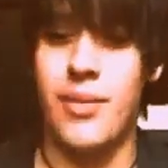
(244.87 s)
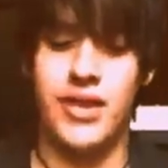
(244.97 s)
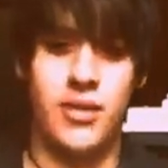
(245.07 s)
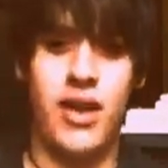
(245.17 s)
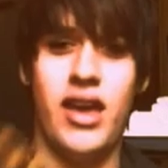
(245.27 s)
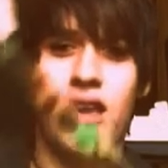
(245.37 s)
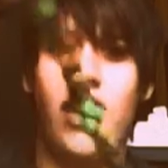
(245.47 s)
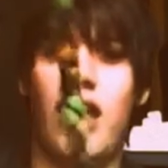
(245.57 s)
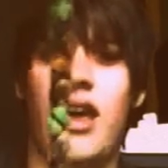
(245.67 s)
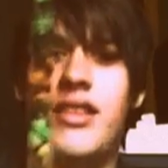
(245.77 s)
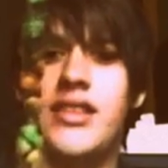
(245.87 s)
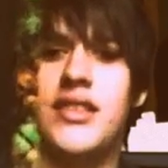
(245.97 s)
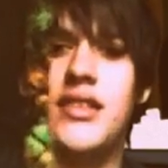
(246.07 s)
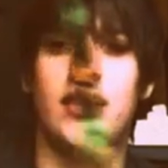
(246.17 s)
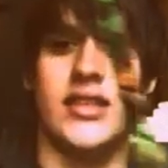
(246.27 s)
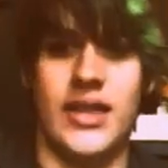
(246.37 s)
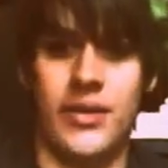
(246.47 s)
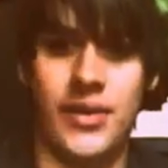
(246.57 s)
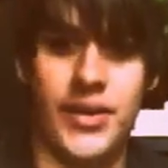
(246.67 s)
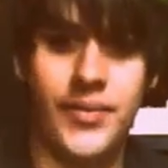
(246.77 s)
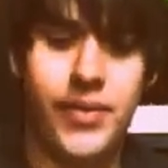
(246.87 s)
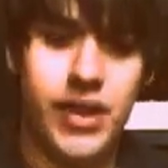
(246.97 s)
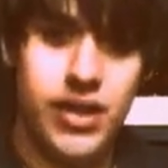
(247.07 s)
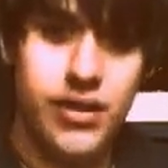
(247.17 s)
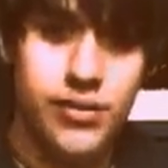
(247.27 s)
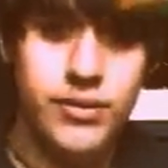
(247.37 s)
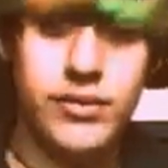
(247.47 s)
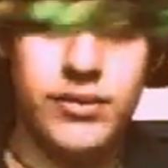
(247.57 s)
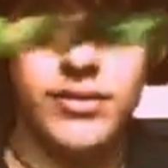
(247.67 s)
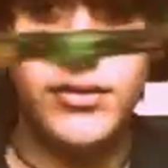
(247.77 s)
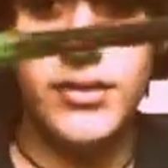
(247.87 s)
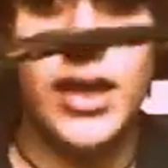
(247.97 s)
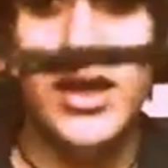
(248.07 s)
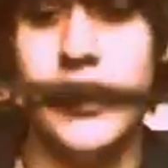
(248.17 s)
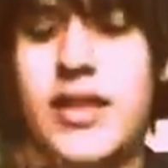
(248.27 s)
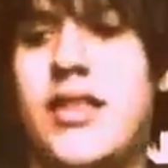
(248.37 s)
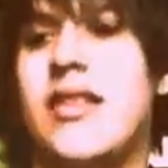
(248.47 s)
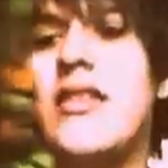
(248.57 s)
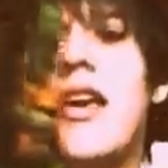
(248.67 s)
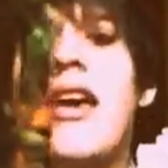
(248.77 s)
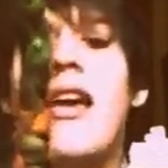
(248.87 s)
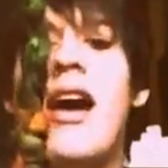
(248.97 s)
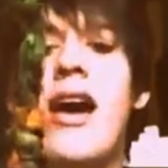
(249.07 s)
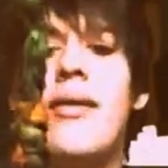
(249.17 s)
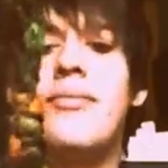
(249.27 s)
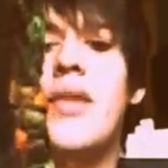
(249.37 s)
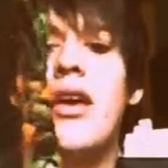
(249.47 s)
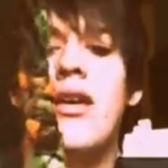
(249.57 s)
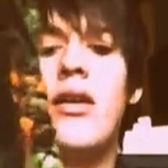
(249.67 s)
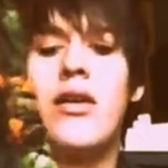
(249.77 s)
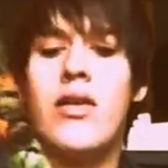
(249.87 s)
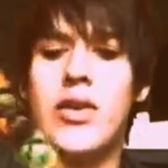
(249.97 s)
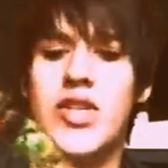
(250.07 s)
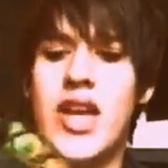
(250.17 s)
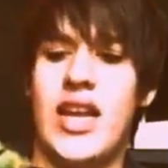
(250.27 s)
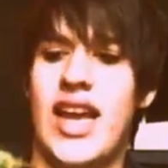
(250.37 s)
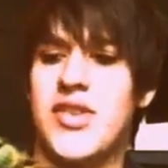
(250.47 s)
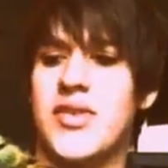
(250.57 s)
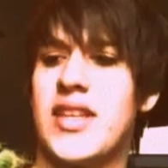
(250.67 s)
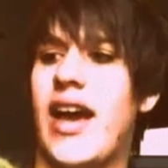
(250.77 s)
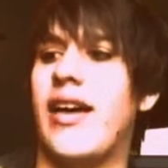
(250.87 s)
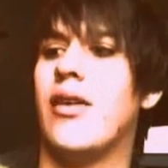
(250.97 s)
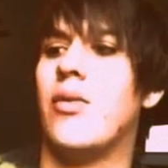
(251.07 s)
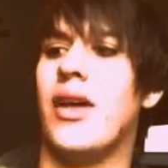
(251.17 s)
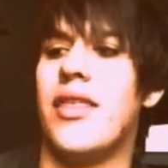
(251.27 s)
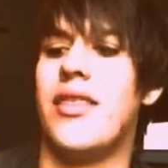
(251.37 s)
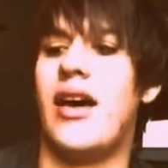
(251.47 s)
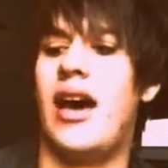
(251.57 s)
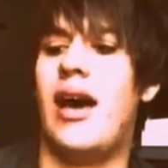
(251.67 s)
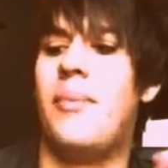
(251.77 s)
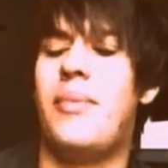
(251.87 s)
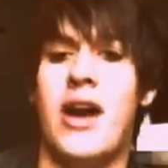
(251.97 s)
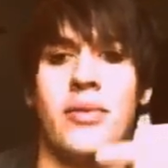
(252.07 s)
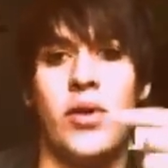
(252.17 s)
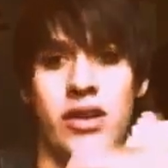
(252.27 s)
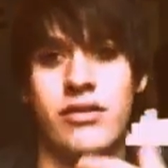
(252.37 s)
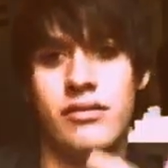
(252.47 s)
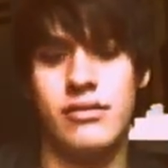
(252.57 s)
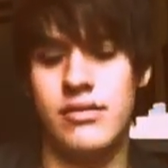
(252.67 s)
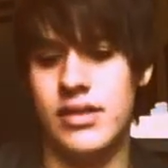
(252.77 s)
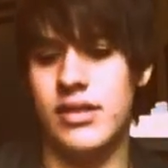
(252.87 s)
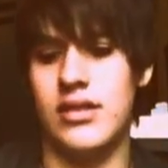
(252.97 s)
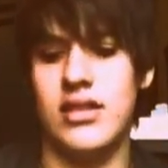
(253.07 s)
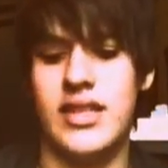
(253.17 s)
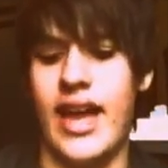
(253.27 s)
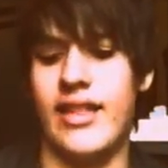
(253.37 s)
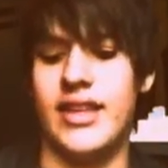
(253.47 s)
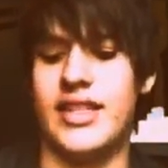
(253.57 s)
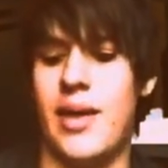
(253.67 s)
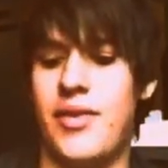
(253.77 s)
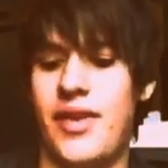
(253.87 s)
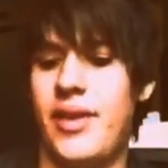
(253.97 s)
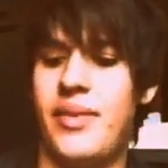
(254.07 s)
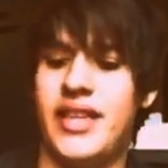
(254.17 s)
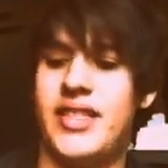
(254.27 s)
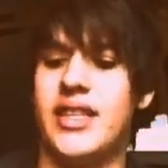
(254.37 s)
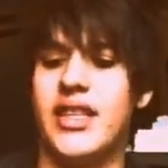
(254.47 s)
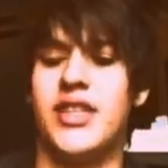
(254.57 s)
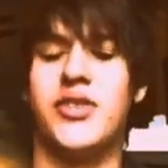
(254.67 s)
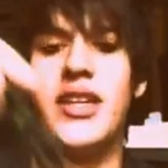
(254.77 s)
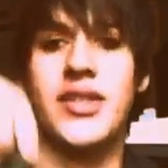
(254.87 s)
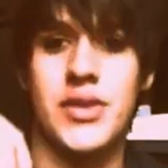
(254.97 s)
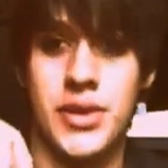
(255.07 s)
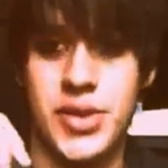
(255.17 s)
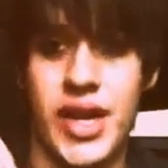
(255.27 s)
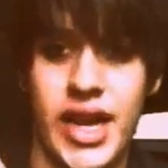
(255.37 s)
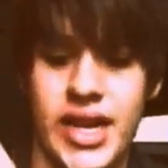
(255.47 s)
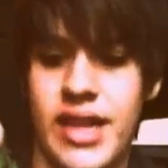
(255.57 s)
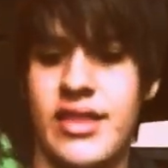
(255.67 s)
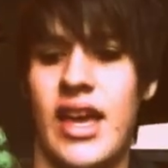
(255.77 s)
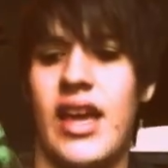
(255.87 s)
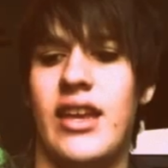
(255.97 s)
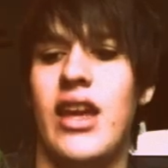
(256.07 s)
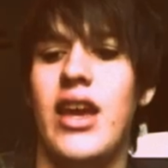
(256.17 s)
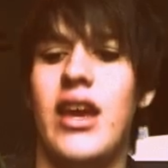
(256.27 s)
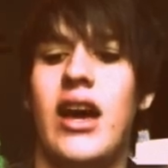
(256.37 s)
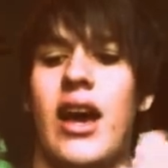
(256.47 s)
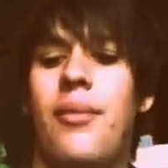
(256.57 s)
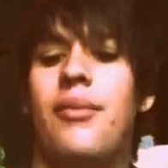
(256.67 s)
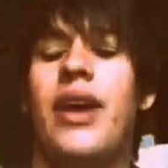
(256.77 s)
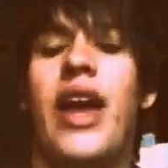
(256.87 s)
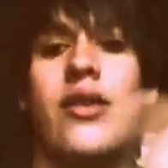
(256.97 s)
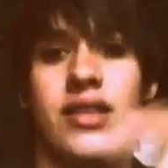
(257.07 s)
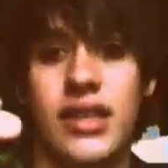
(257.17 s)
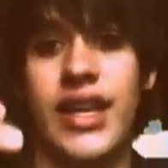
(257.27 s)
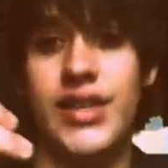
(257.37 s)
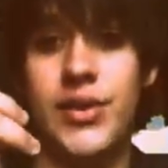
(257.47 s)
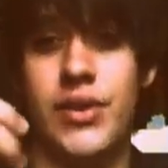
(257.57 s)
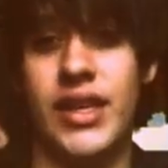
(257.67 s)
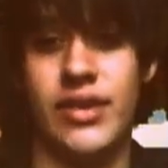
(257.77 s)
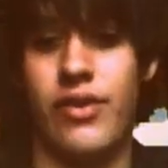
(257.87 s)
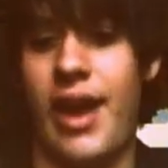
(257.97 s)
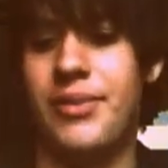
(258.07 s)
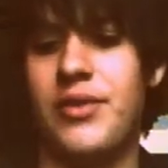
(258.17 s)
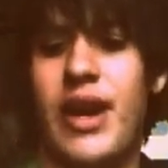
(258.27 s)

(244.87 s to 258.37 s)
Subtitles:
commonly make, and this is an example. This is a crocheted natural style with popcorn style on top of it. Basically the dread is crocheted, and then hair is laced through it and wrapped